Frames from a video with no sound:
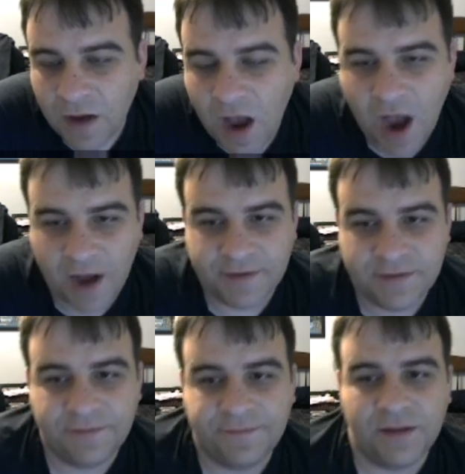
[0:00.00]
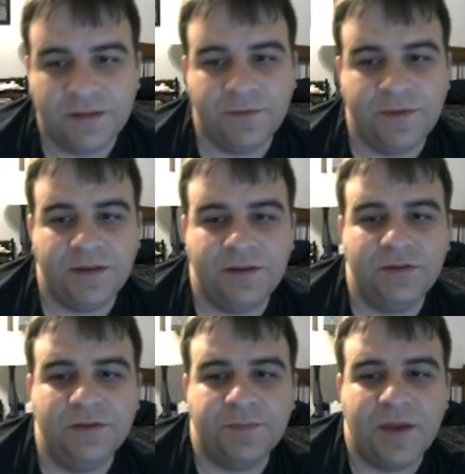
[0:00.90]
Highest defense within
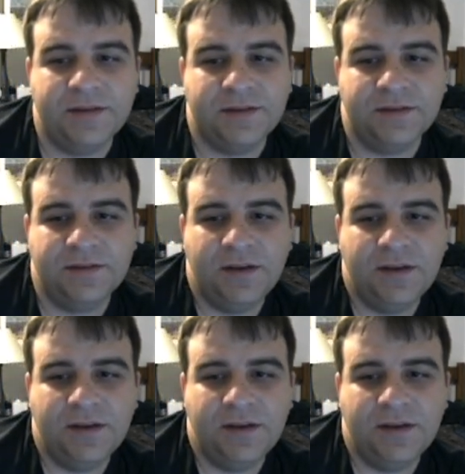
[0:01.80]
2 spaces.